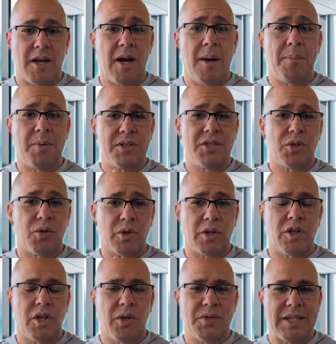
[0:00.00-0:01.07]
up until the
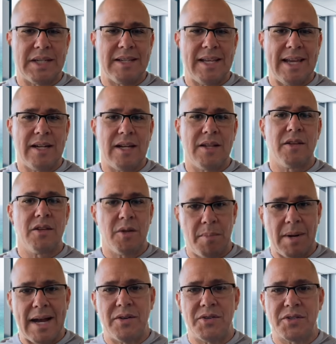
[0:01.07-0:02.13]
closing date and then the
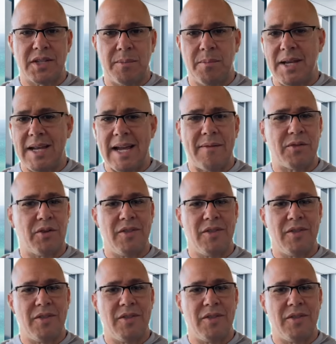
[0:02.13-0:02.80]
buyer is going to pay after it.